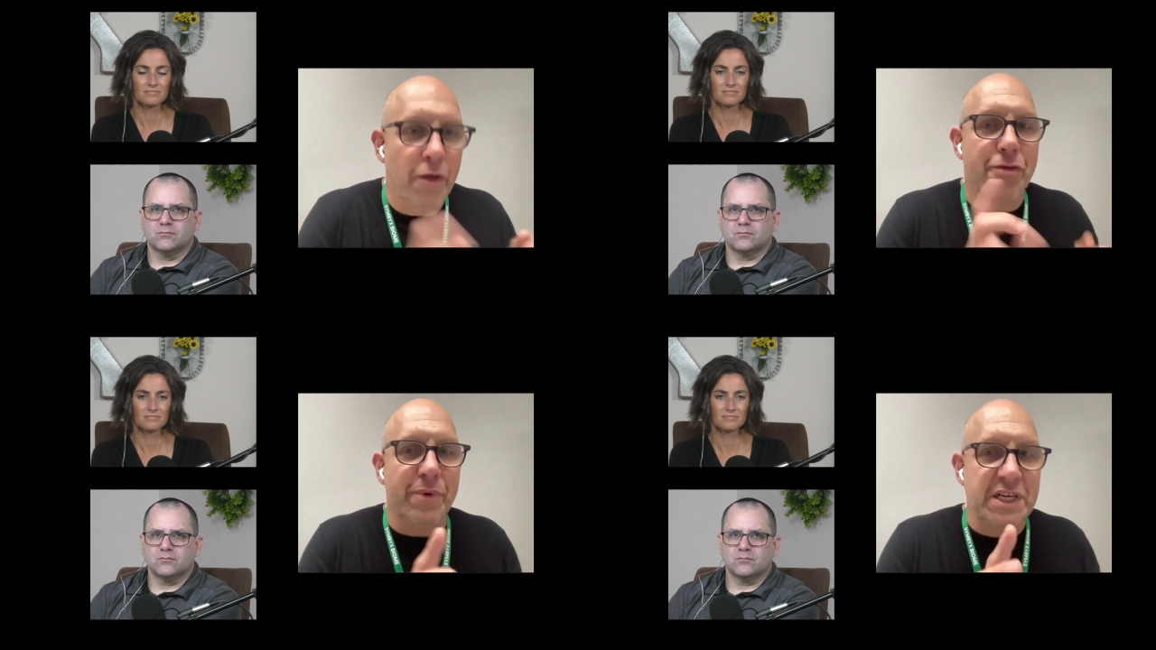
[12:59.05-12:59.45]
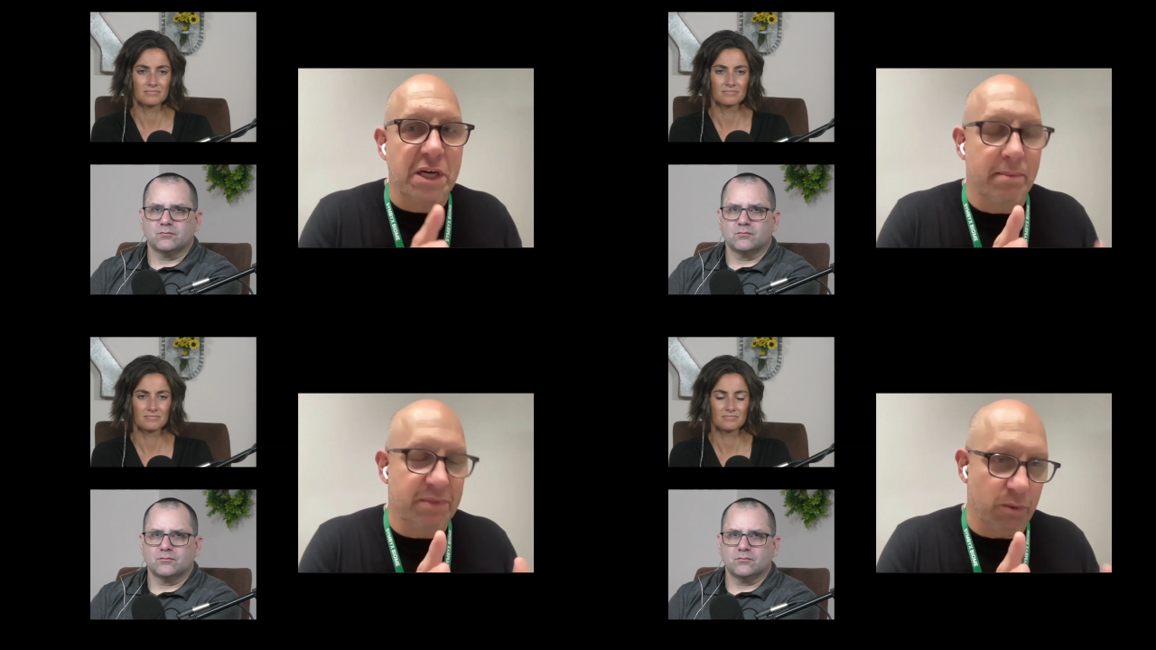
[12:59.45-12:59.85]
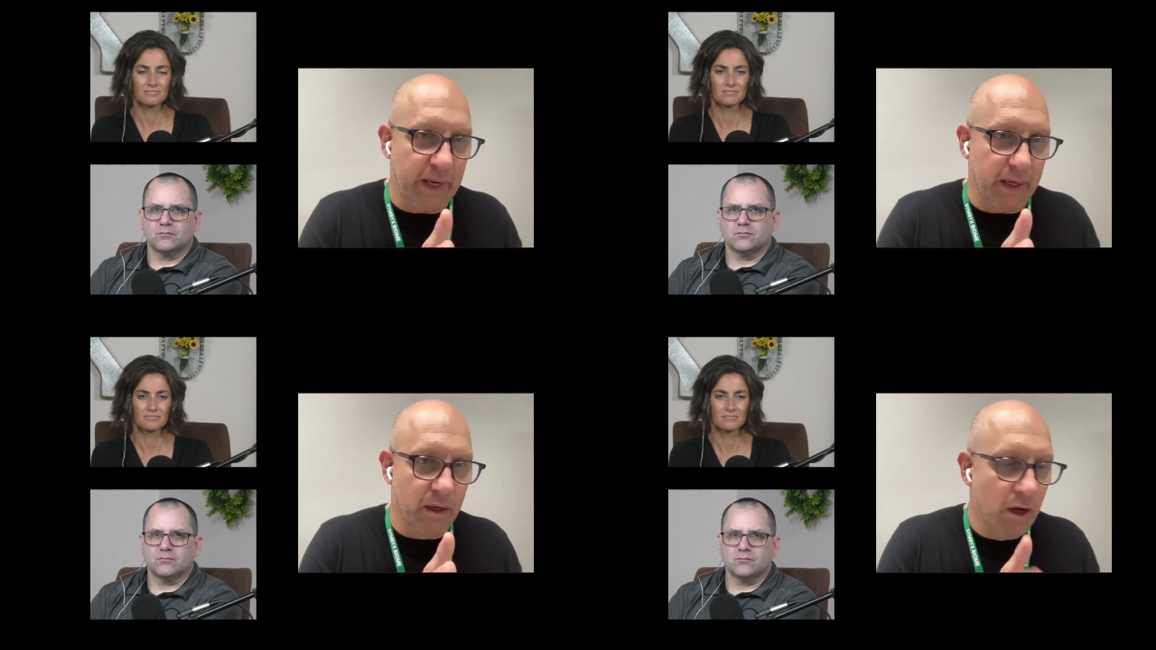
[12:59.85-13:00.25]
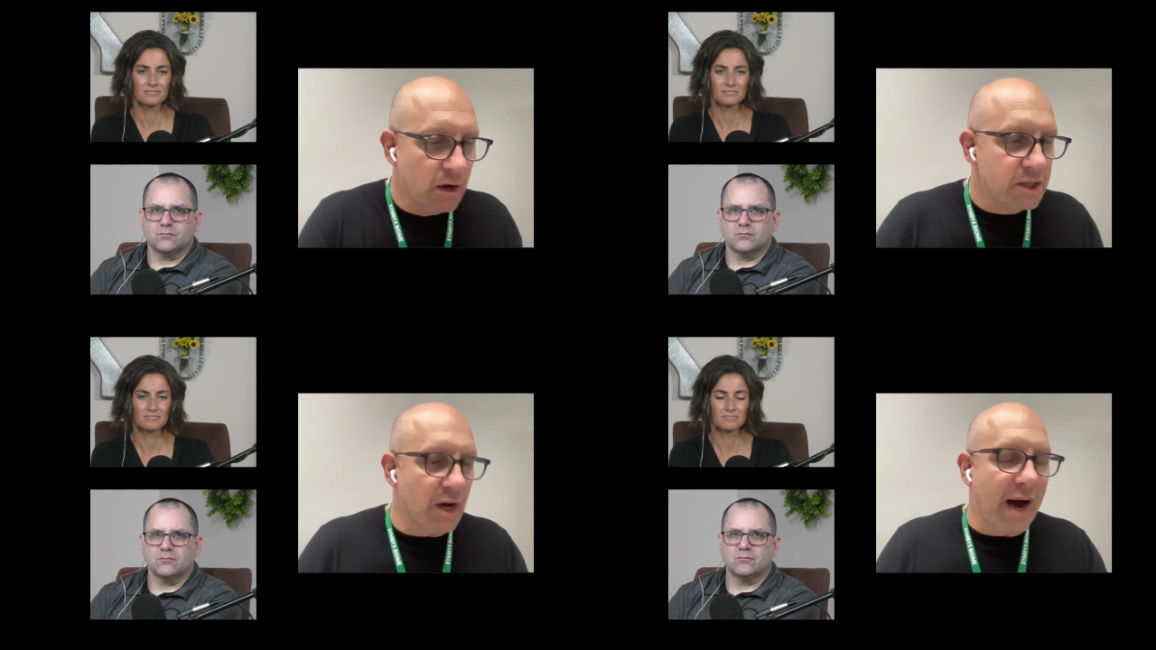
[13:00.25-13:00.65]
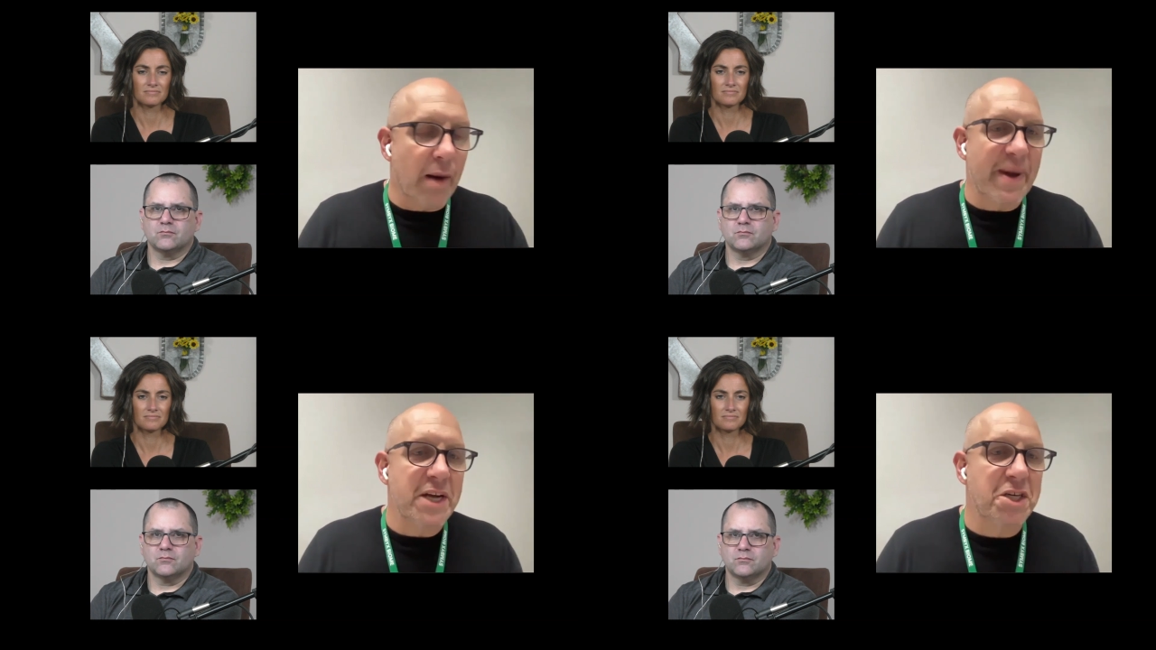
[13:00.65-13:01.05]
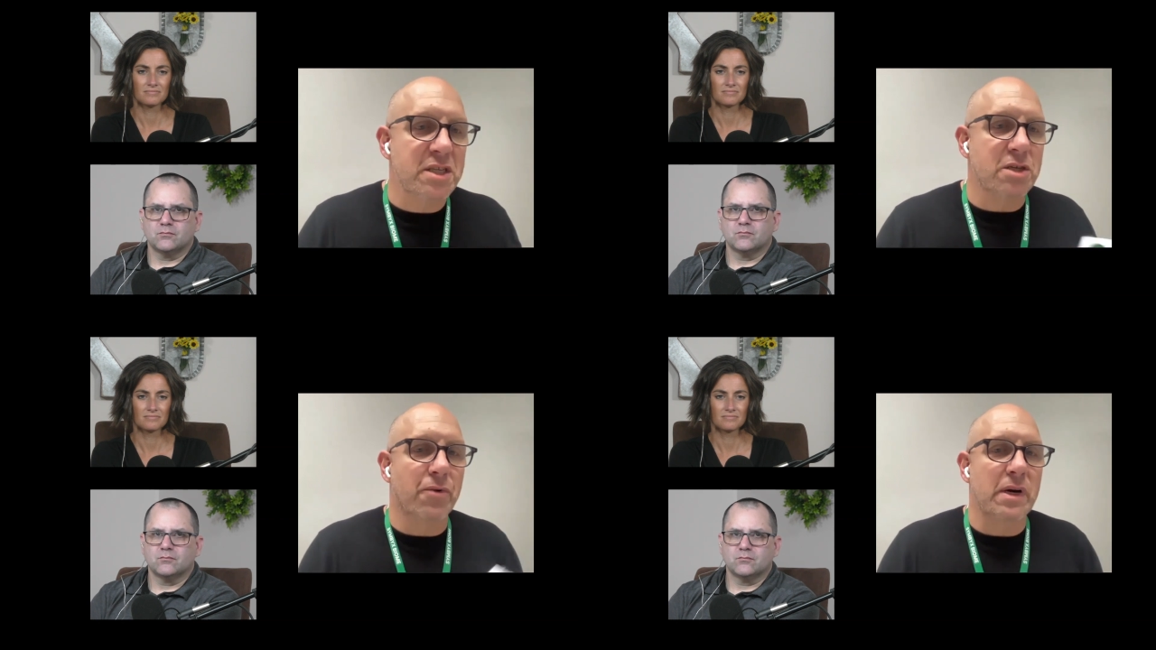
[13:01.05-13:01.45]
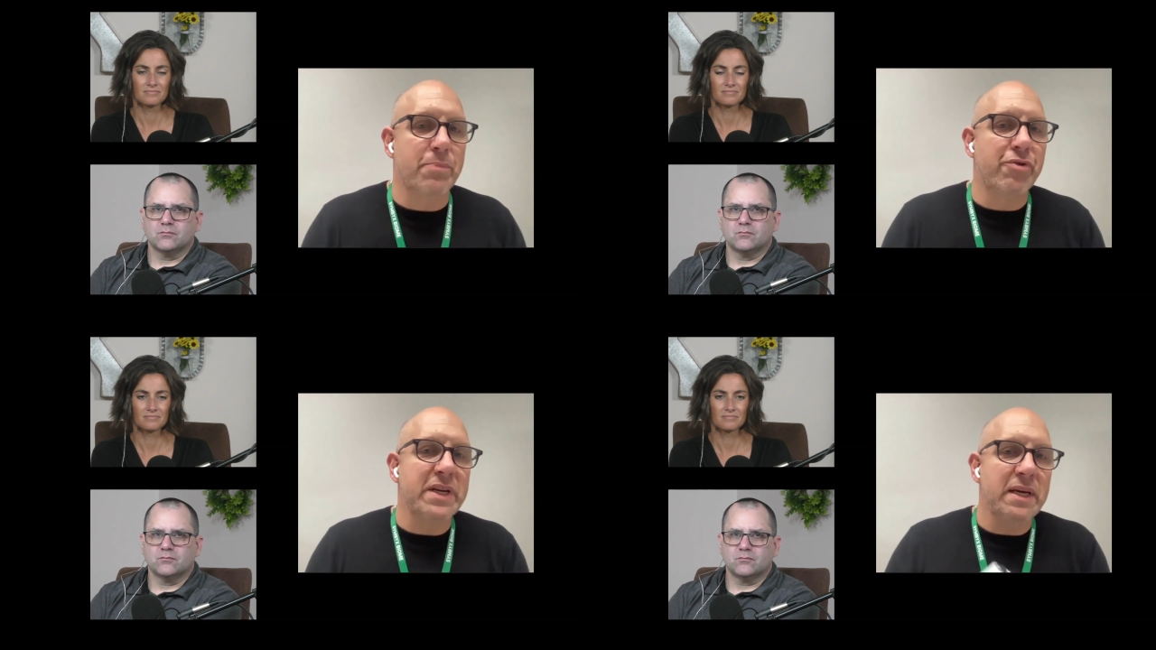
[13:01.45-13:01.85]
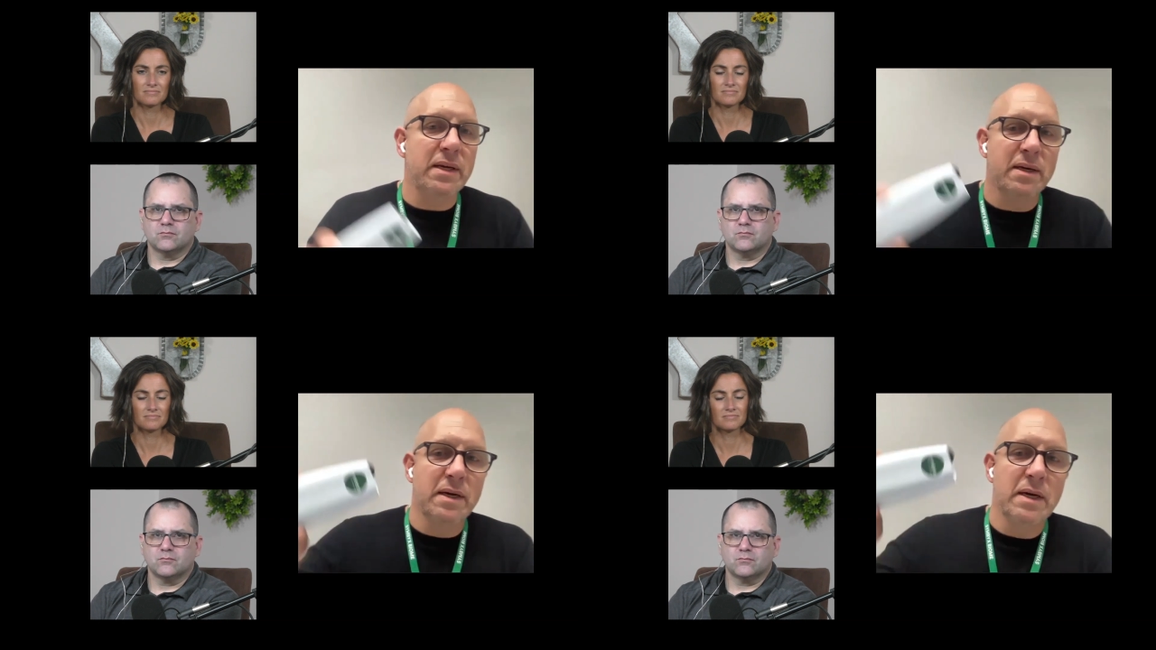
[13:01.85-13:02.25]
Speaker 1: three times a week. So our patients are on a pretty